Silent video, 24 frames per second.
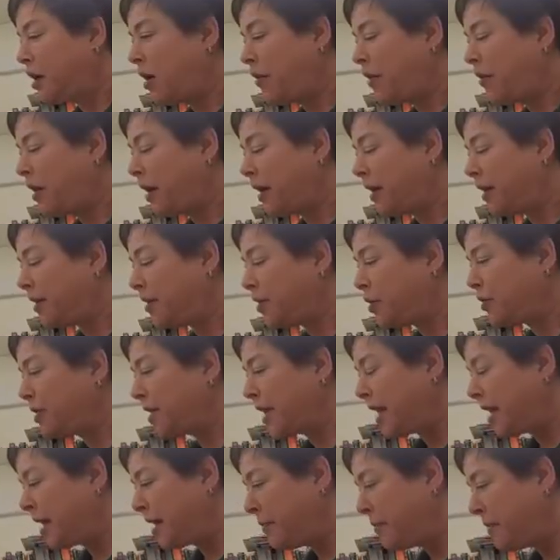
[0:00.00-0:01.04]
All right, so
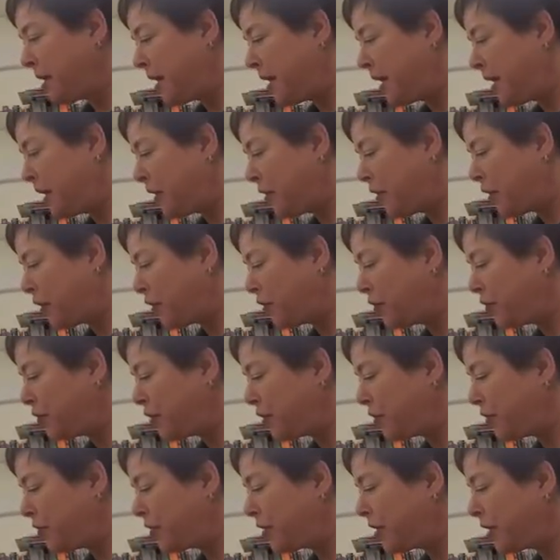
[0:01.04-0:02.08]
take a minute here on your
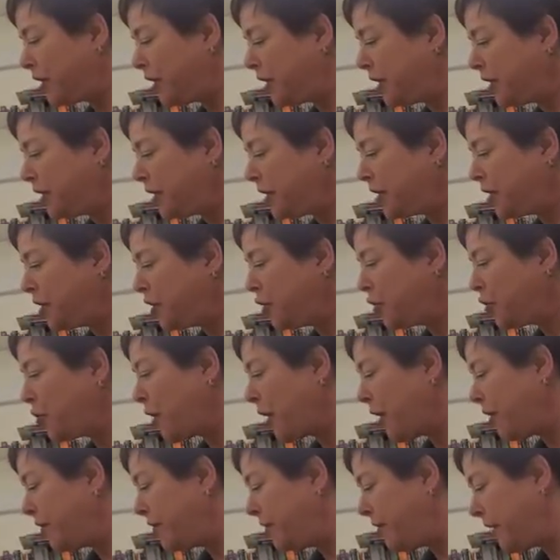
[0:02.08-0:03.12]
own. You know
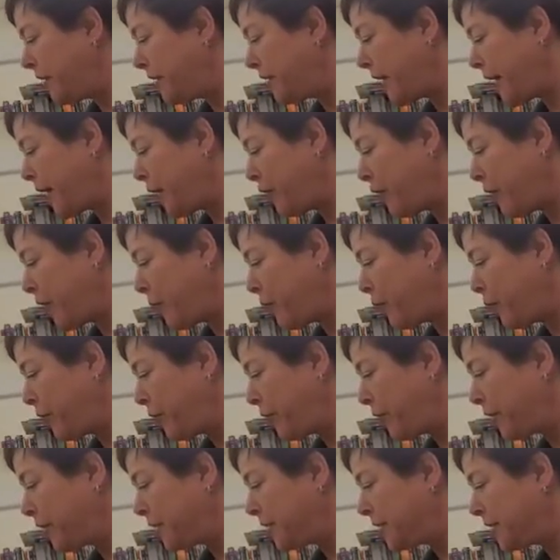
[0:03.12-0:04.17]
how the Venn diagram
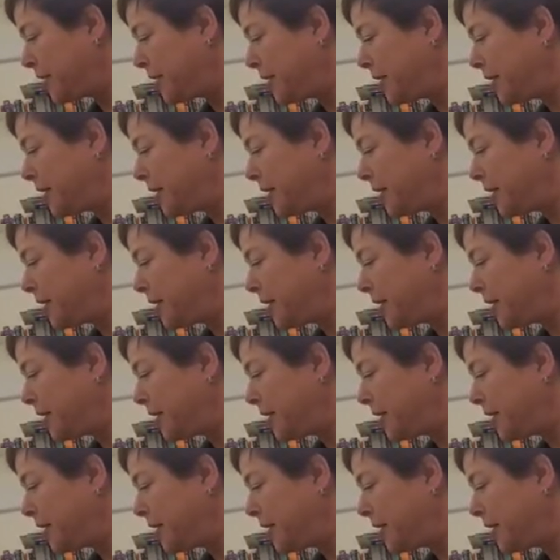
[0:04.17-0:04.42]
works.